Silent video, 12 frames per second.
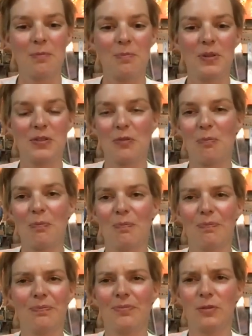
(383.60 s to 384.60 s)
piece of
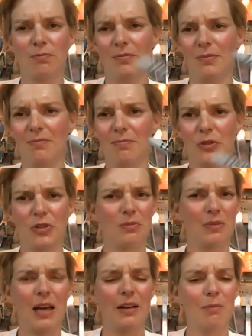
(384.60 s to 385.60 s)

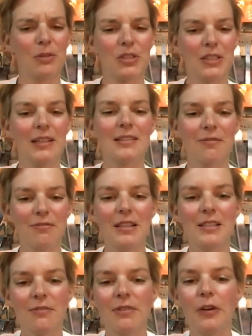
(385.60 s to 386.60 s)
Machine, no, not machine. It's a
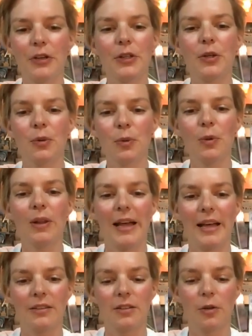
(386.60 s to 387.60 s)
it's a very cool
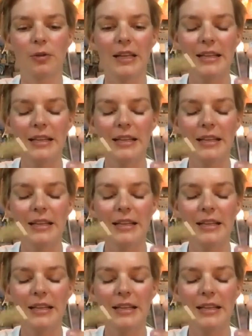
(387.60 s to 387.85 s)
handheld.